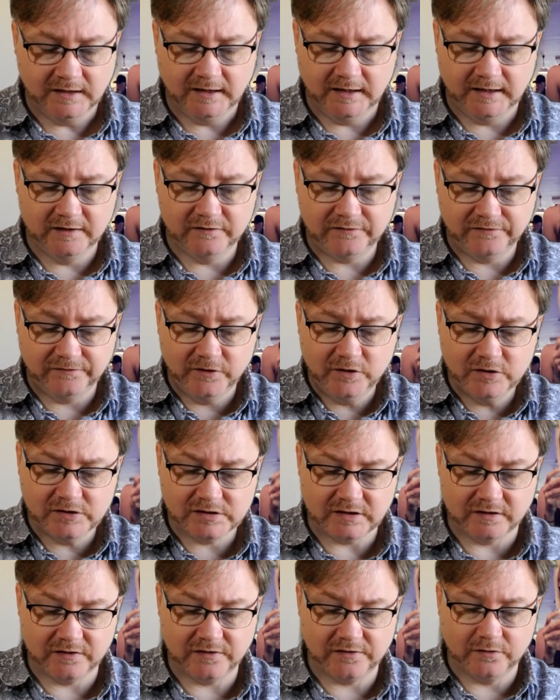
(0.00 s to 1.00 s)
And at first
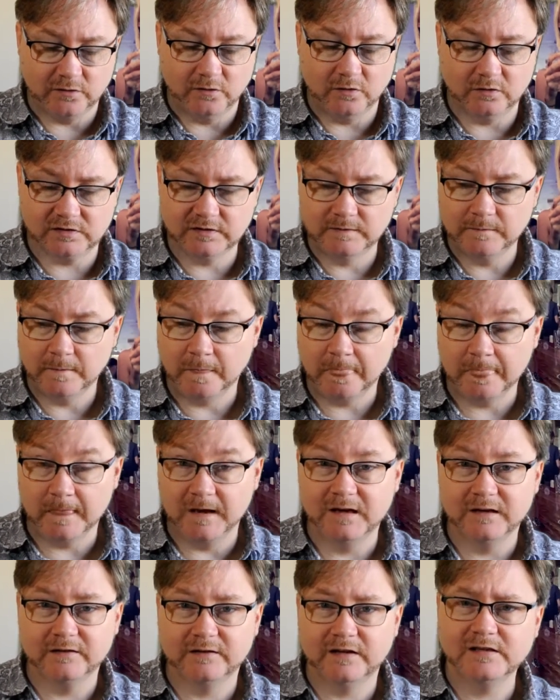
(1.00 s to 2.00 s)
I thought,
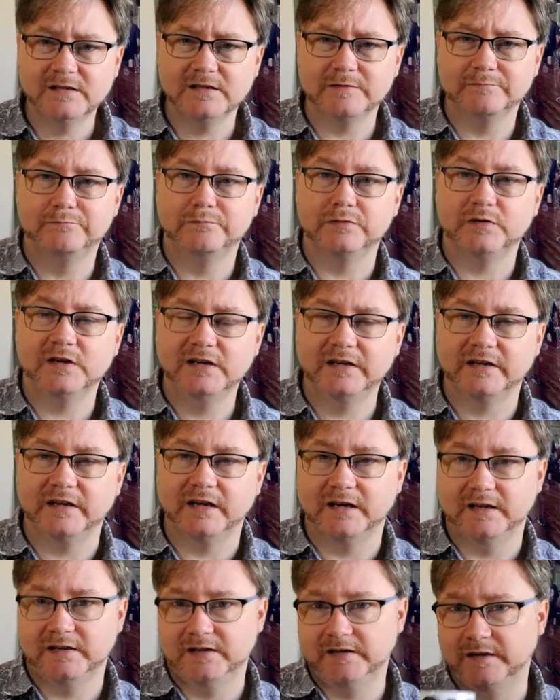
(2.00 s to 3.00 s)
that's a brilliant
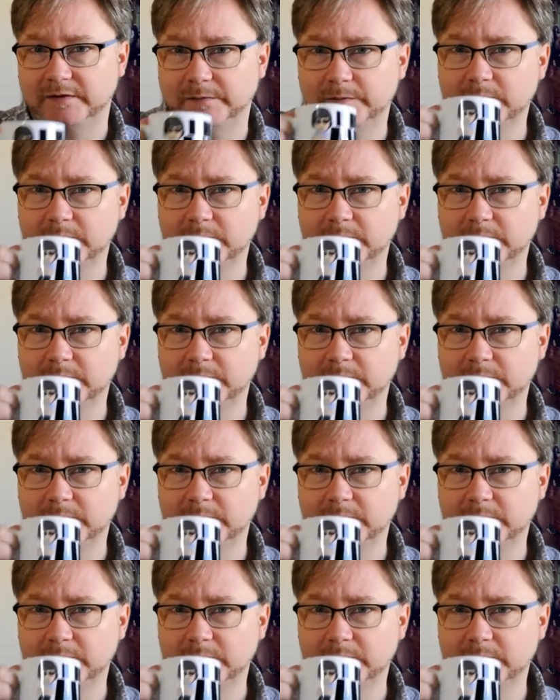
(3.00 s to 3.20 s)
idea.